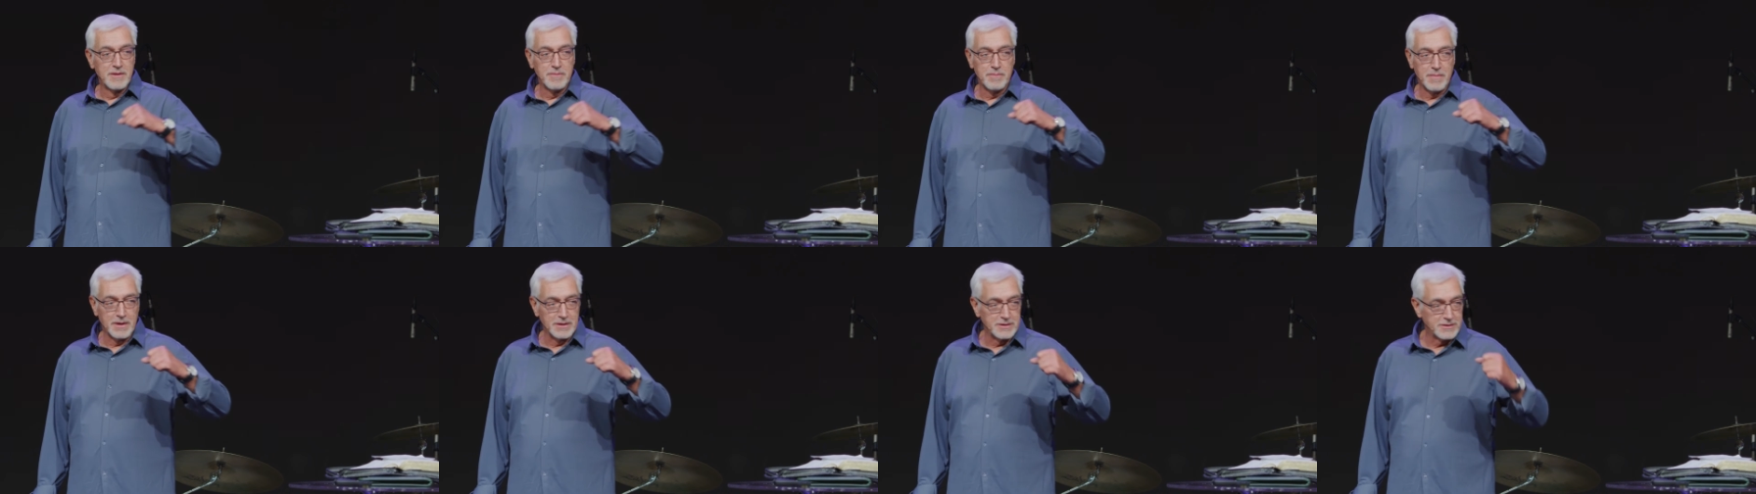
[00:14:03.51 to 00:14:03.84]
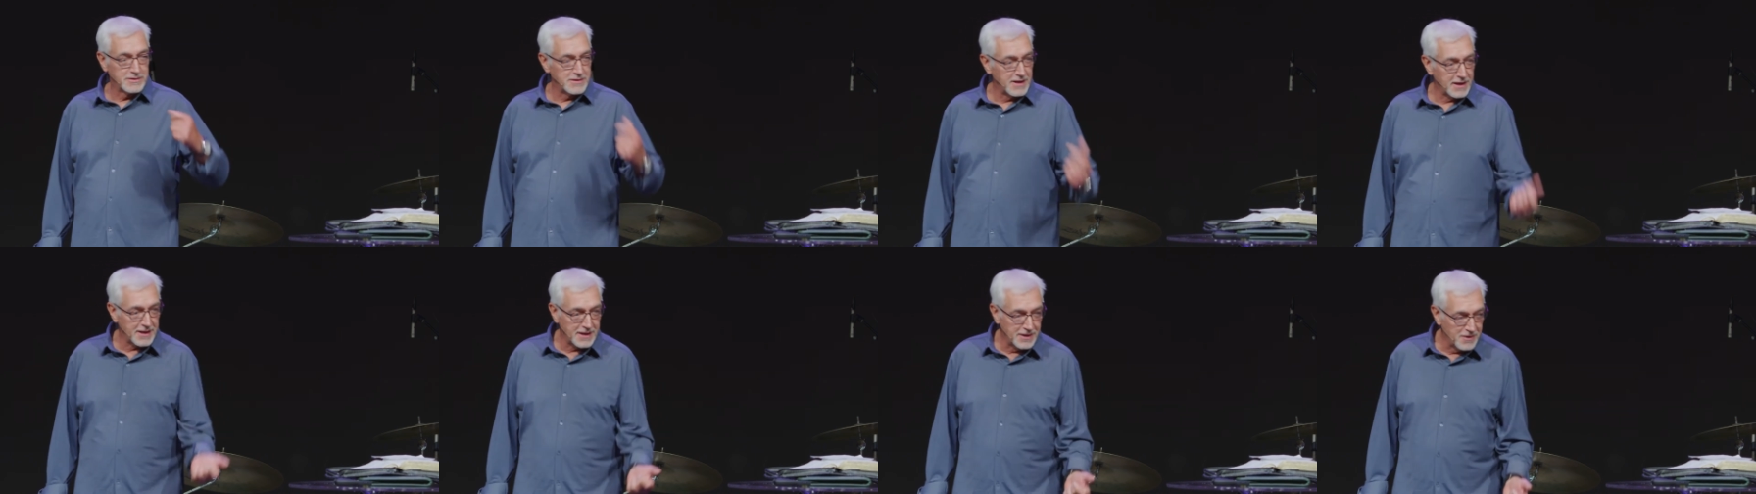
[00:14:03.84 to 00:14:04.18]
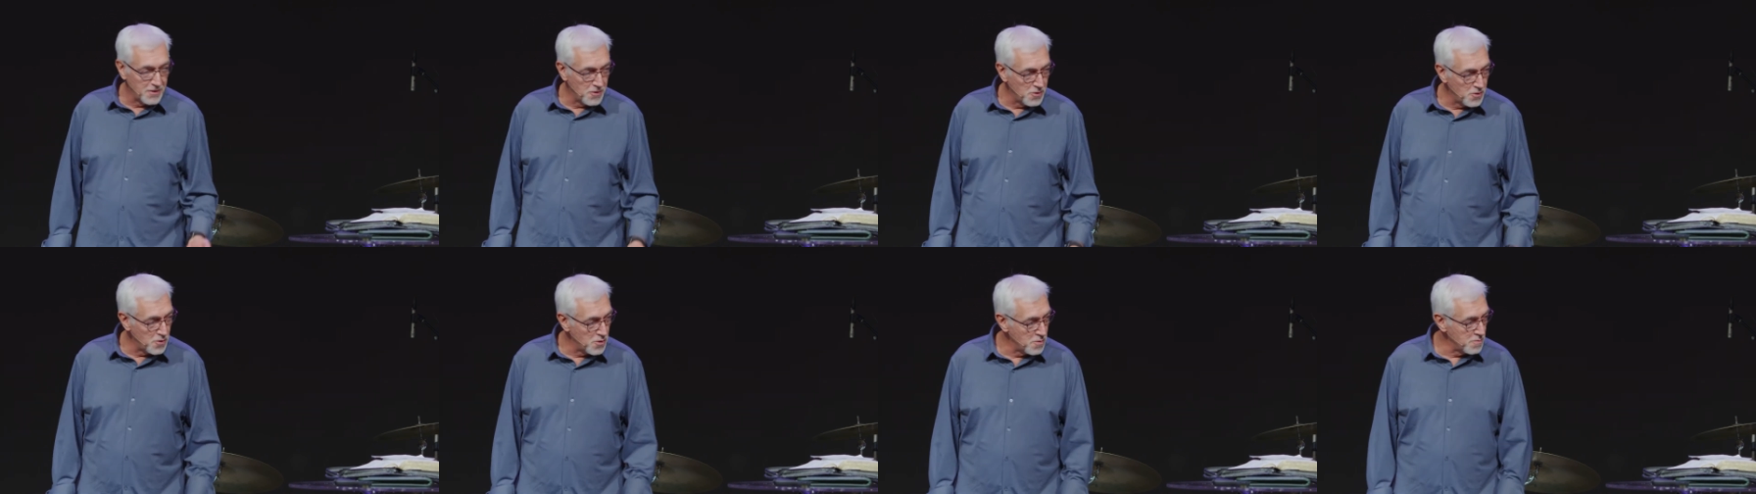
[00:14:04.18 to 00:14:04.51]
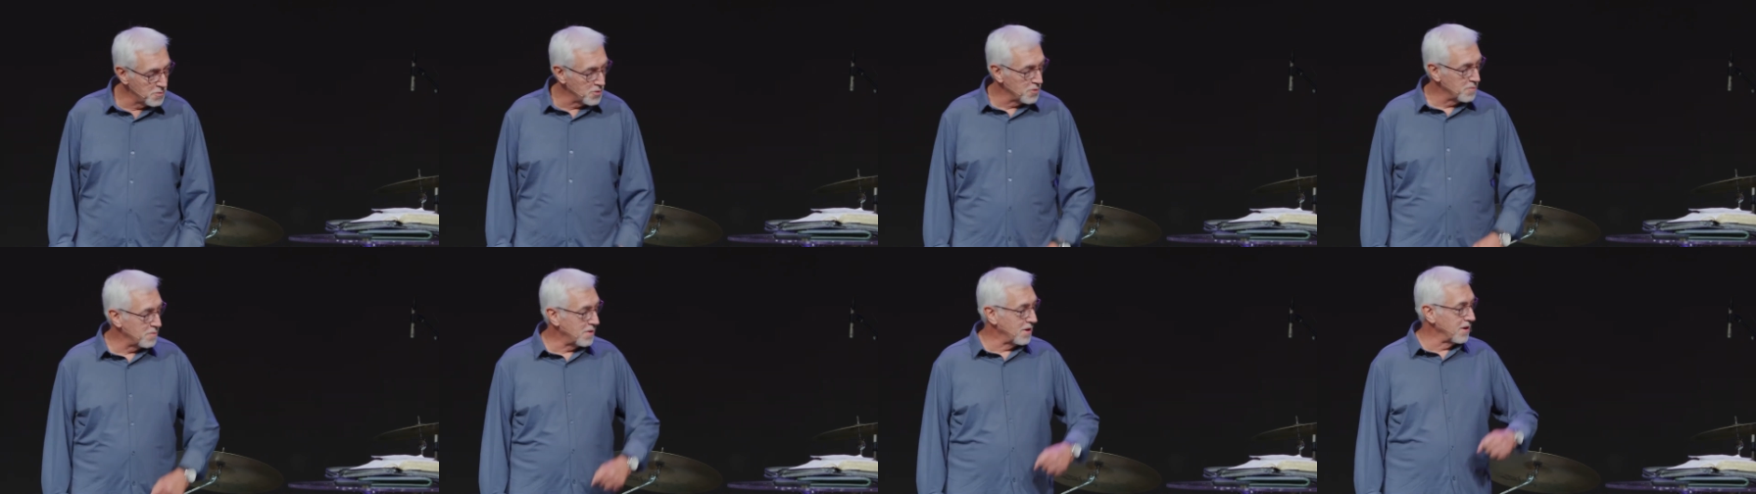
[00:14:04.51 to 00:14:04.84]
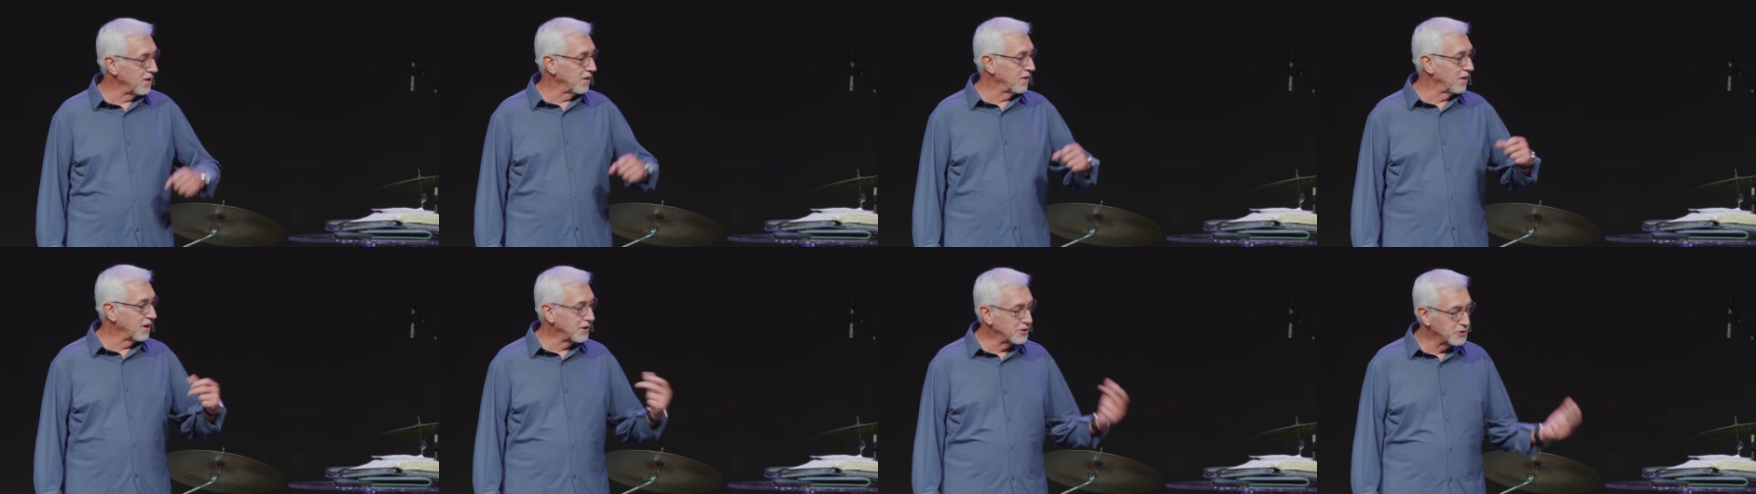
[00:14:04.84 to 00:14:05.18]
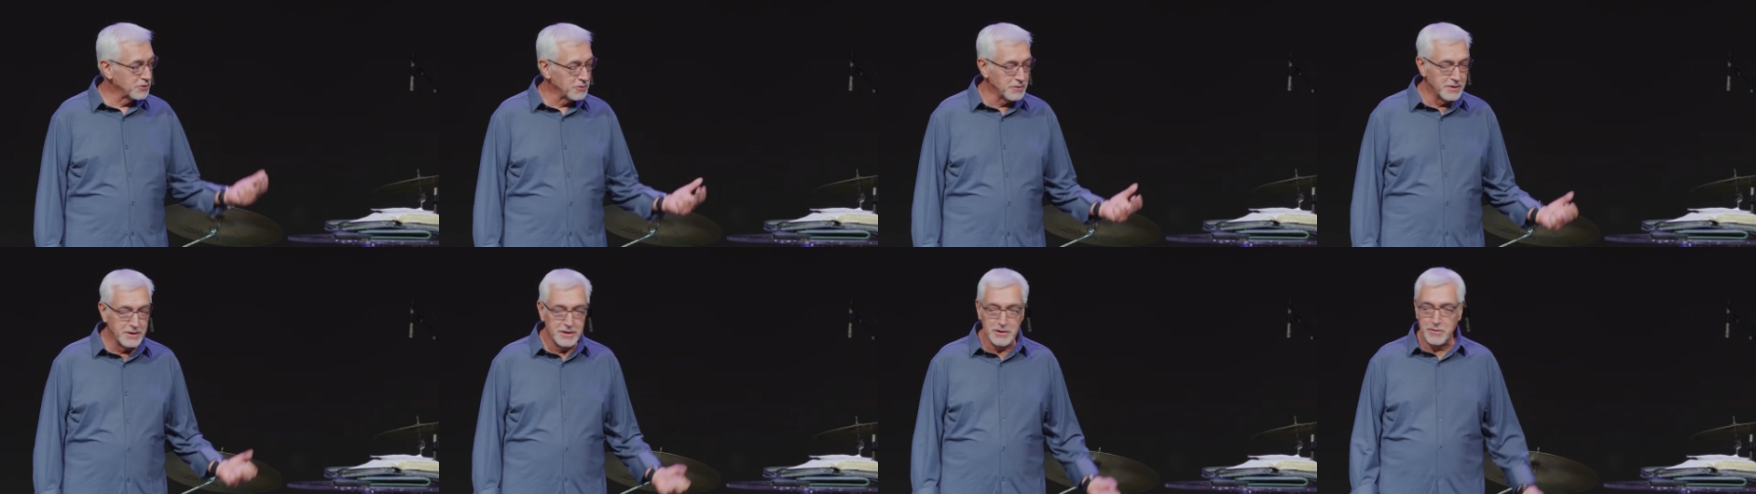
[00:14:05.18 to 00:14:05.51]
my second home or my
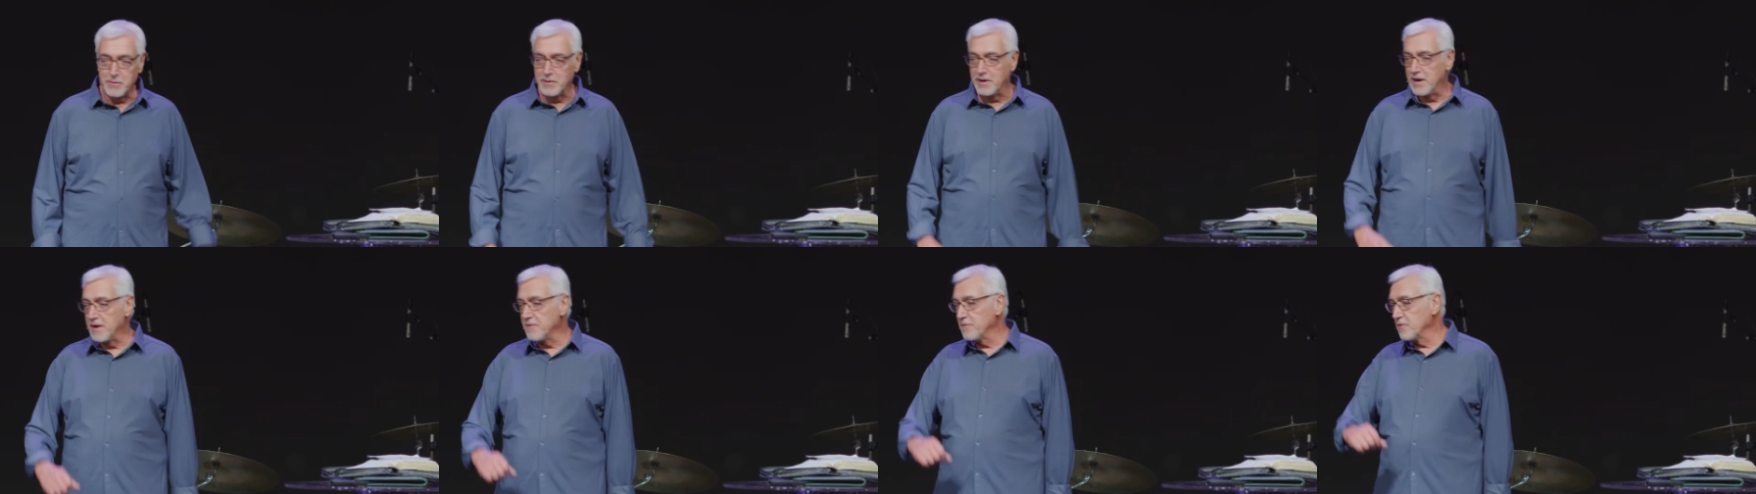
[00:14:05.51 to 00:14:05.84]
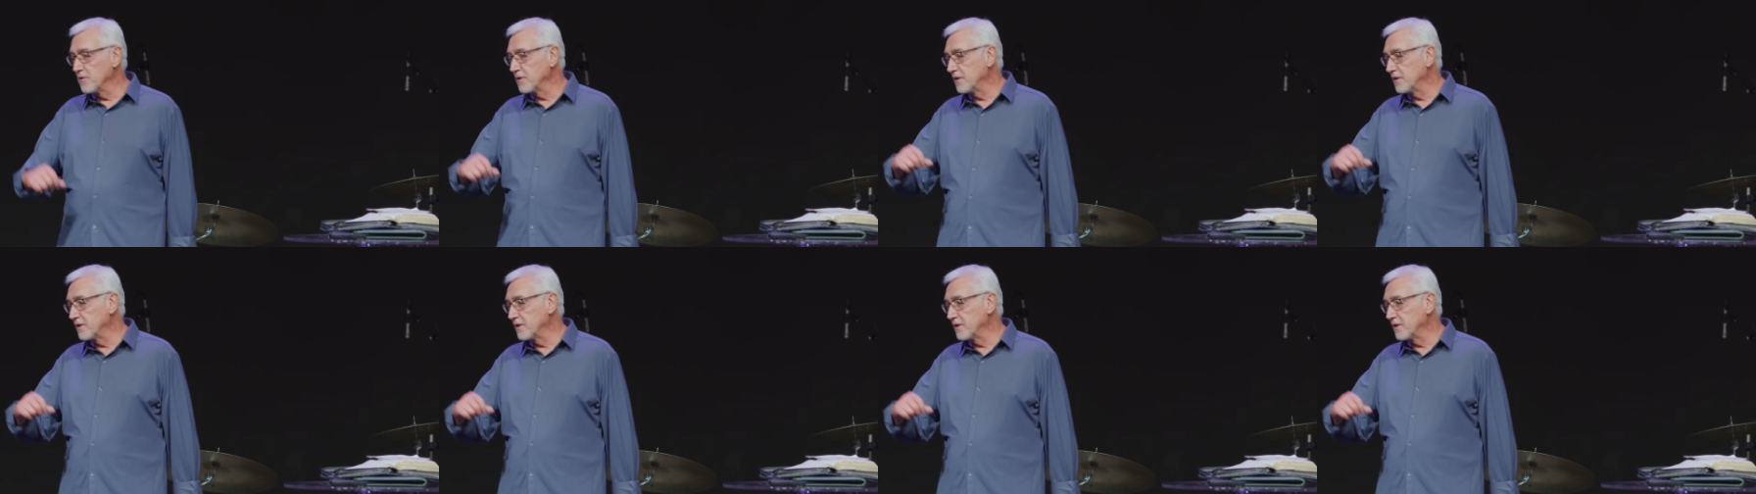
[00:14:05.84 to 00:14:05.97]
luxury or whatever